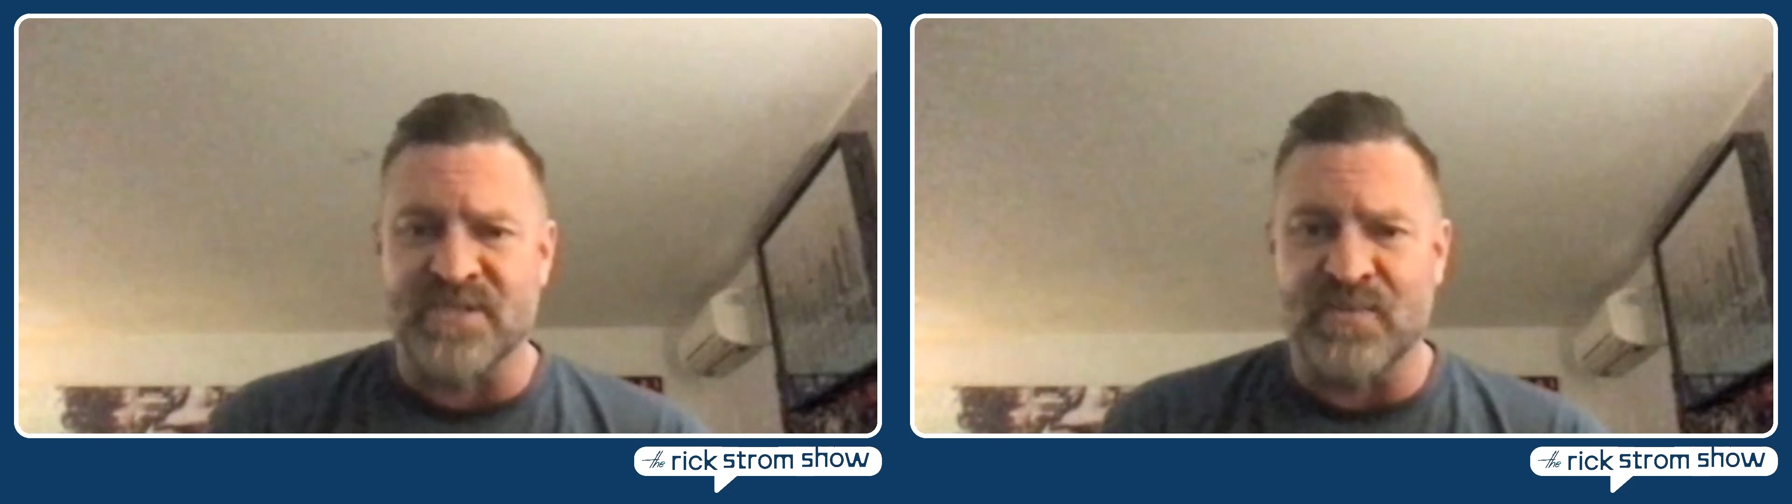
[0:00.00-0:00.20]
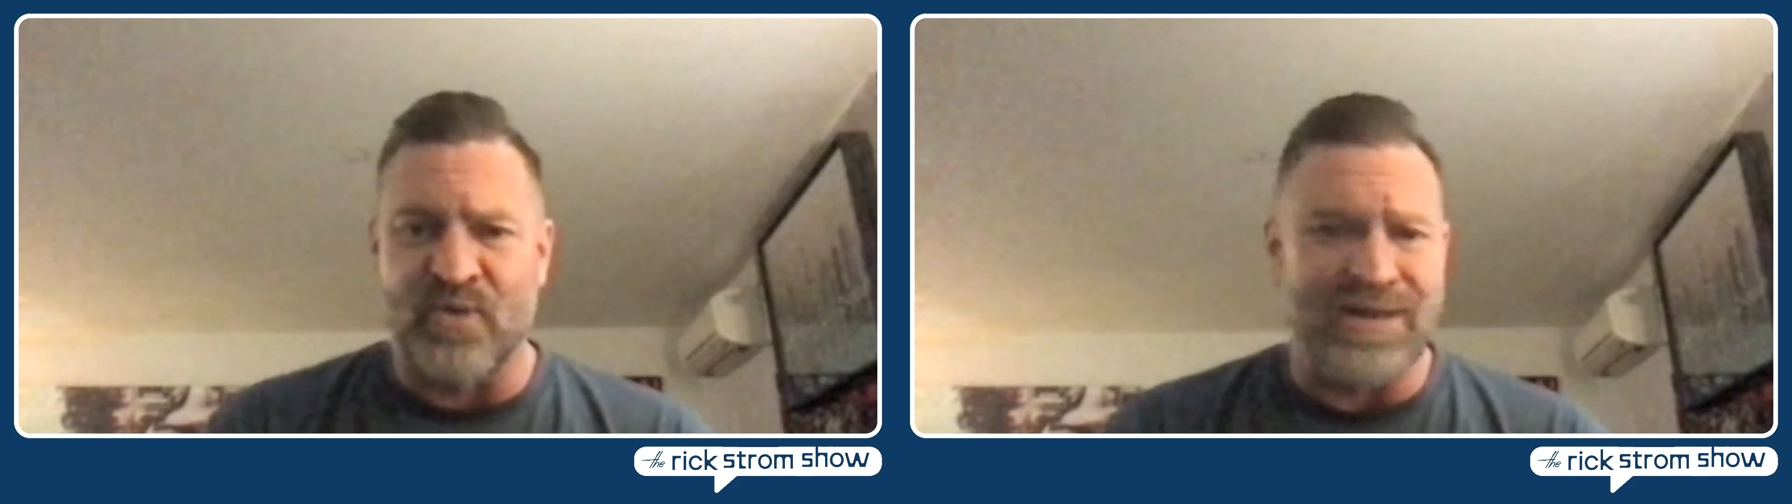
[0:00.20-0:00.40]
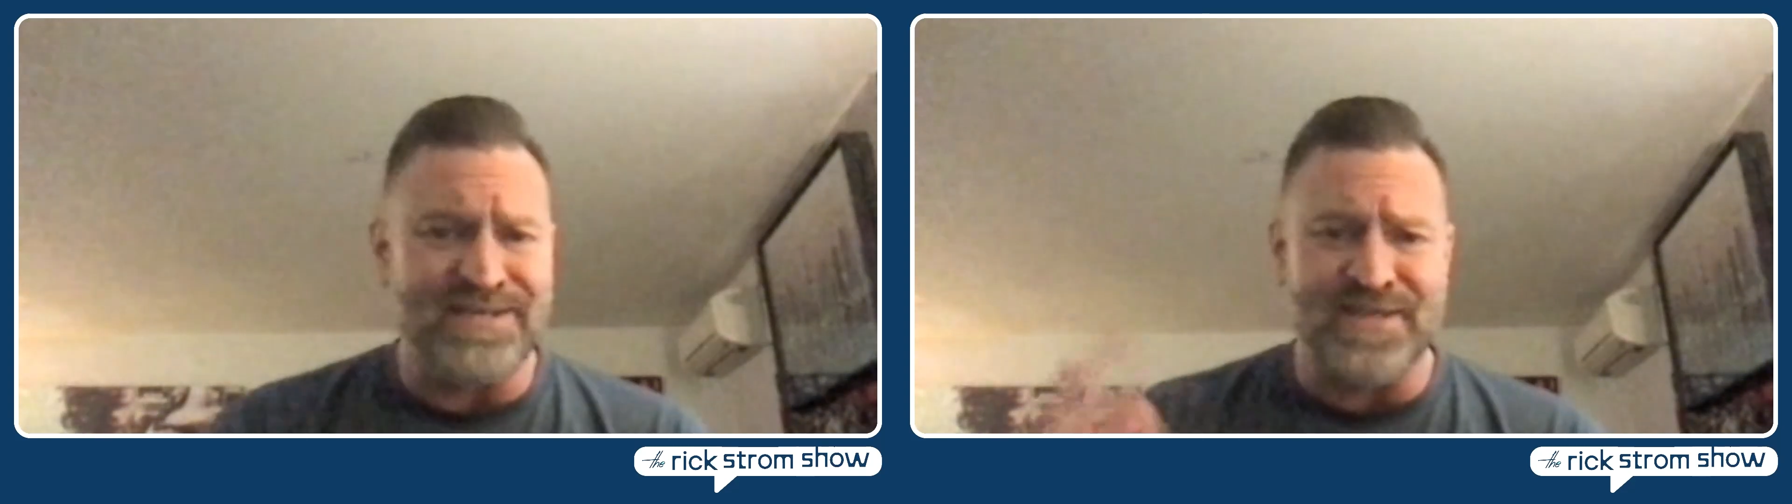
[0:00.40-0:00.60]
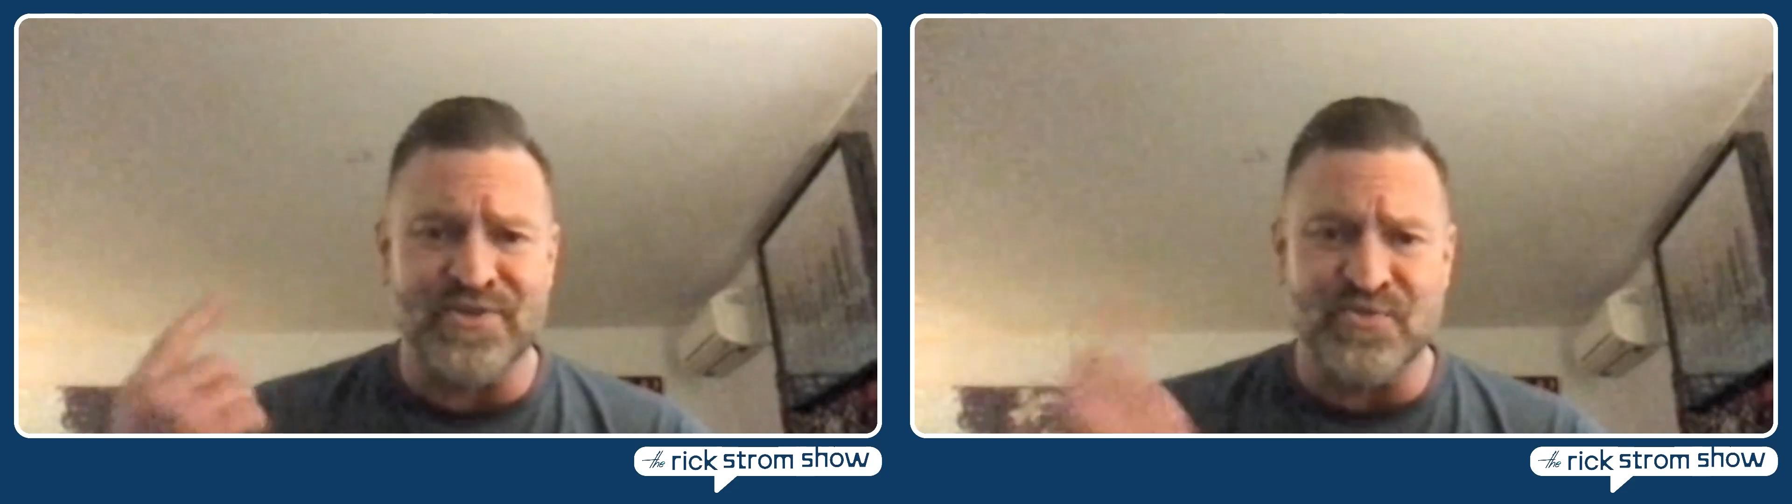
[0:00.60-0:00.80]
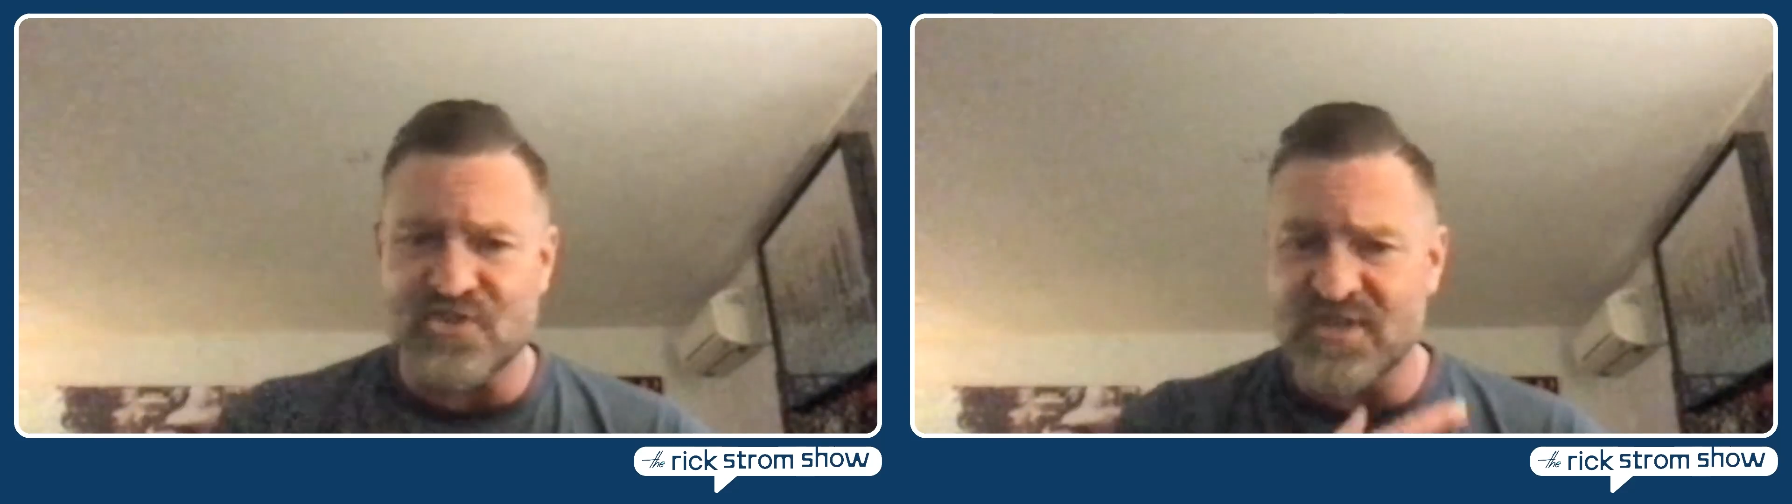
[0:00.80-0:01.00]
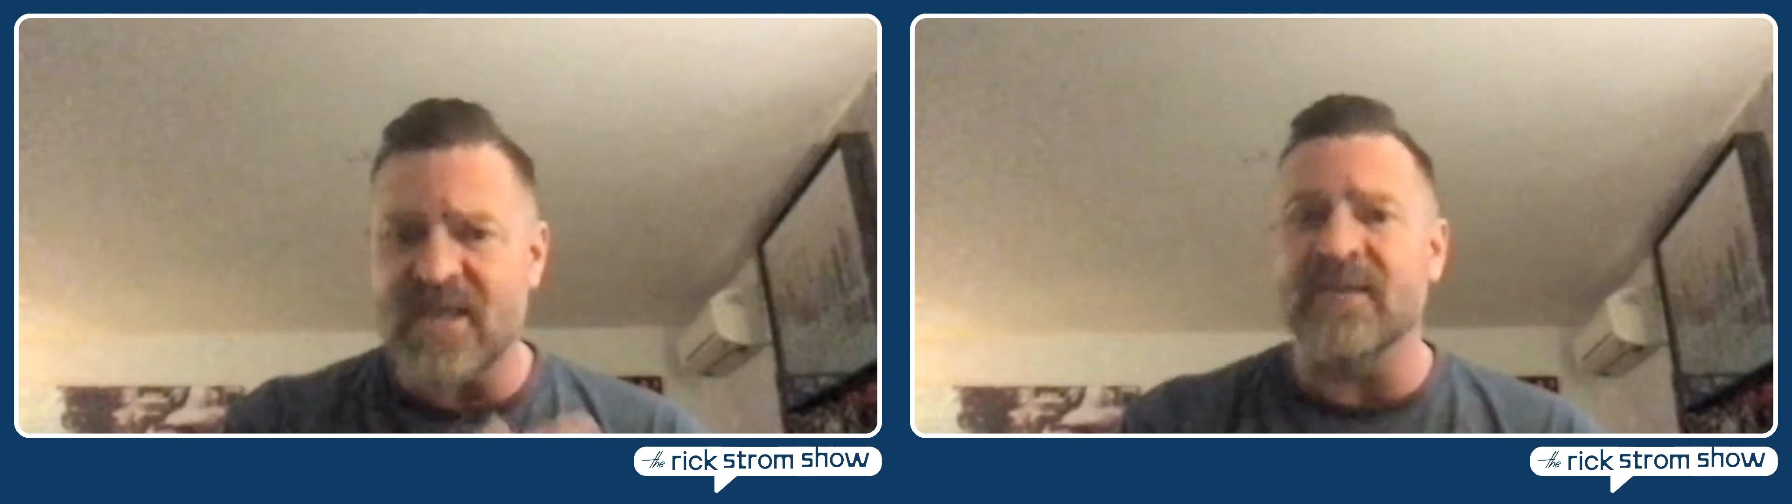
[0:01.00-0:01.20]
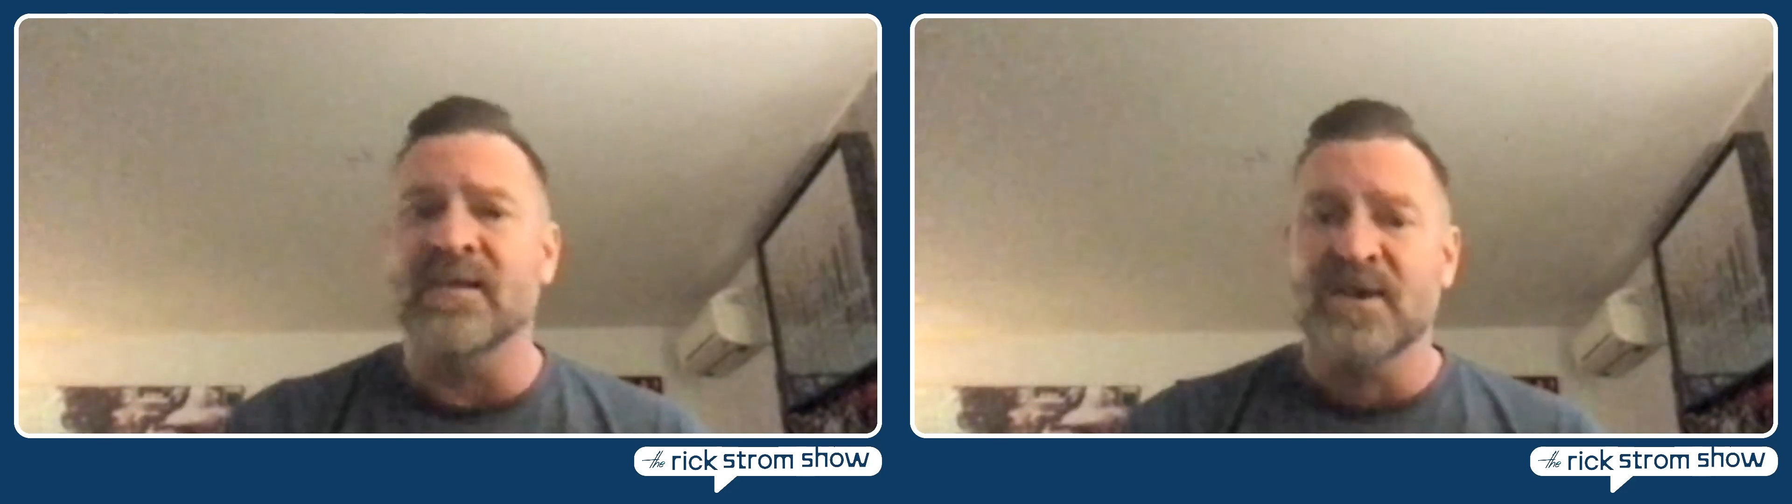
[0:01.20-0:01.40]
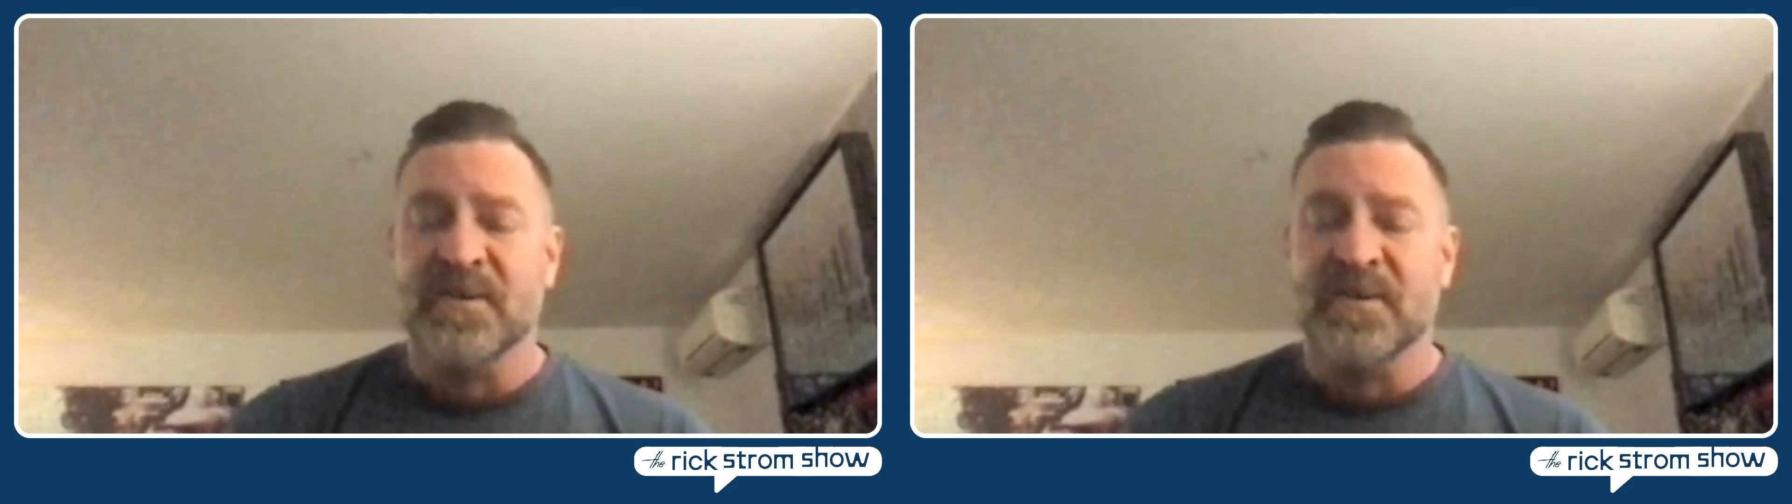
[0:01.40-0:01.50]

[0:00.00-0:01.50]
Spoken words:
anymore. I ain't telling you shit.